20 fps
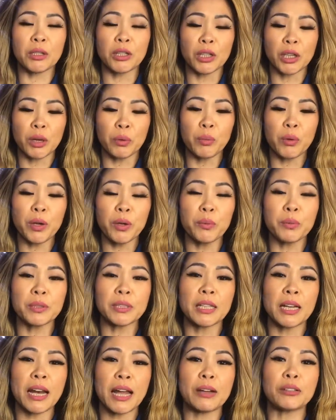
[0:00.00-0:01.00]
you know, we
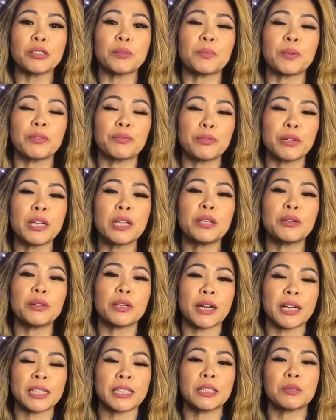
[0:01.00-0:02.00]
was allowed to be
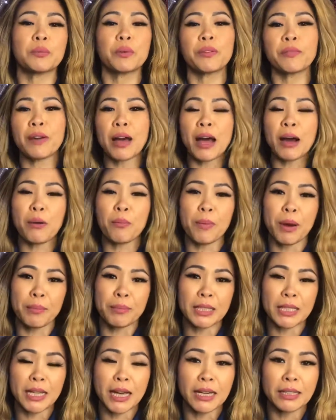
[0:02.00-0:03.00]
reunited with our mum
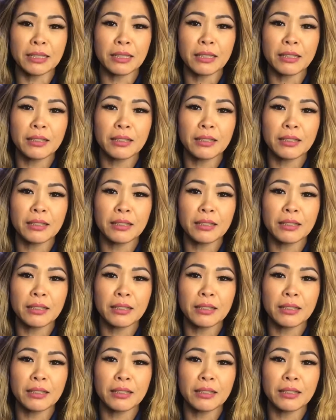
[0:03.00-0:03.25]
and dad.